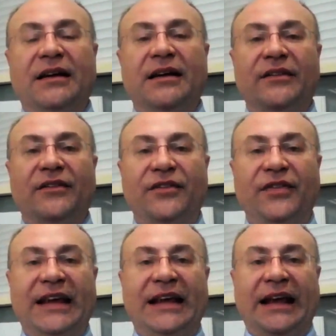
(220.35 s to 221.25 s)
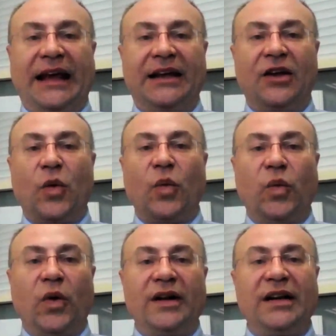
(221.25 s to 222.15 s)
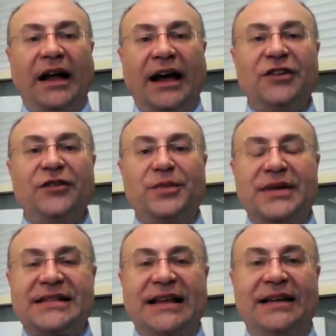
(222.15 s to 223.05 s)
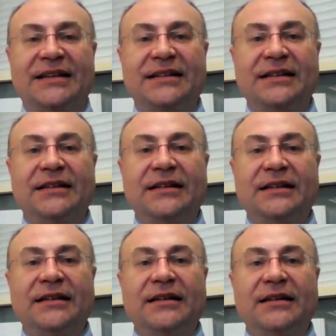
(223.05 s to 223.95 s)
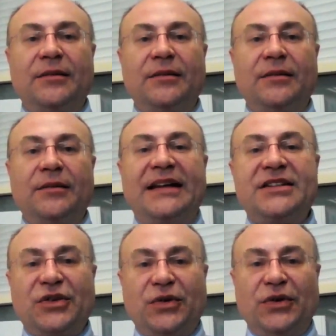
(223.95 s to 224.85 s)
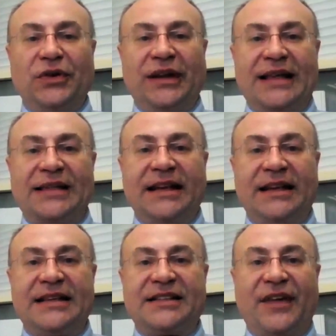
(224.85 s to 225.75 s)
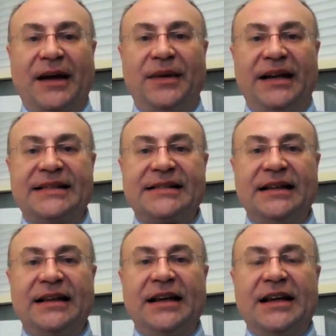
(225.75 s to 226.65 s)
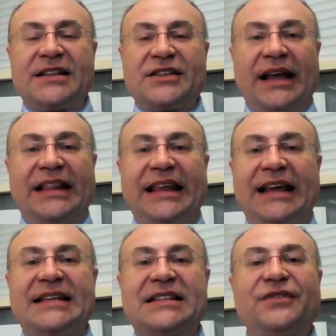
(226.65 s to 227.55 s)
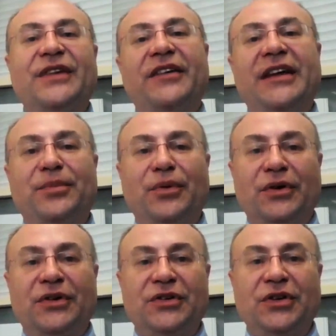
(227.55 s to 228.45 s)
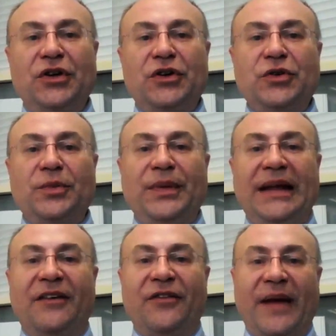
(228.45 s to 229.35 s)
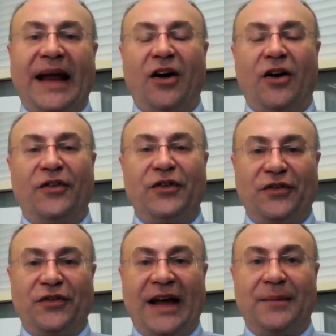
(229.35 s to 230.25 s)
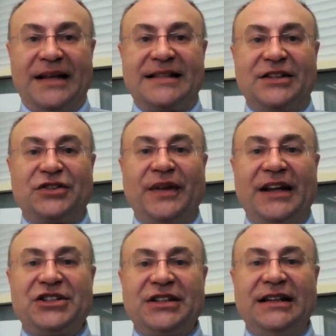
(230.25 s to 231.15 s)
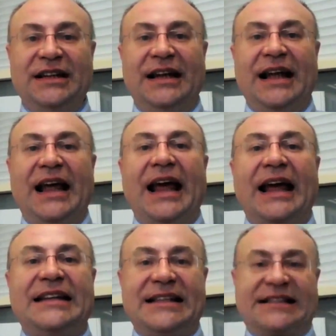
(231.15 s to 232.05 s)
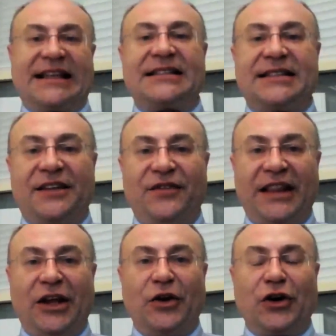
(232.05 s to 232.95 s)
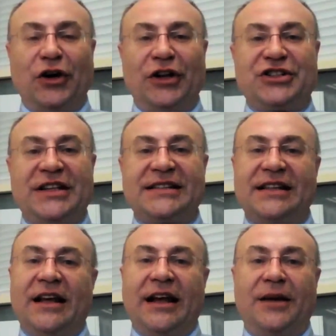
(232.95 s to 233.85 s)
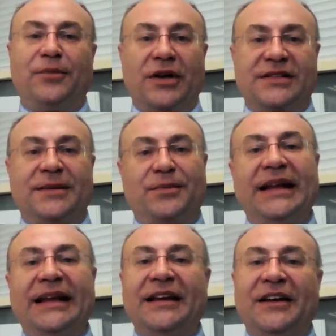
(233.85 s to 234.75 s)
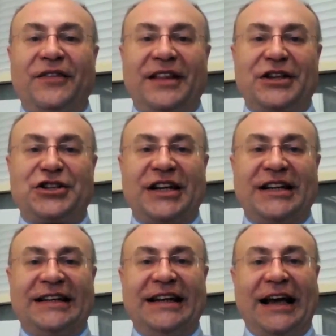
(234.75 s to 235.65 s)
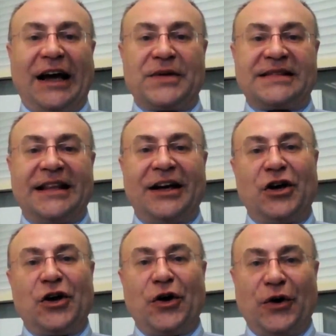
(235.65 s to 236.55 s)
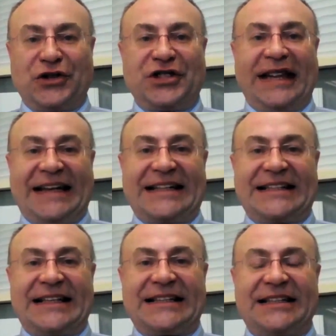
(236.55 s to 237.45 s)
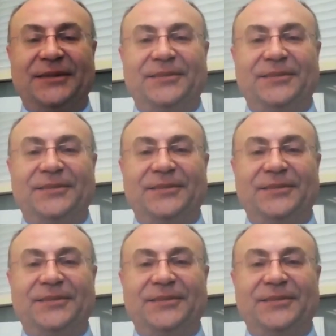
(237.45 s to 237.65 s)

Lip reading: we can 100% prevent colon cancer in these families. So I think it's very important to be aware of your family situation and discuss that with the oncologist and possibly with a genetic counselor or geneticist.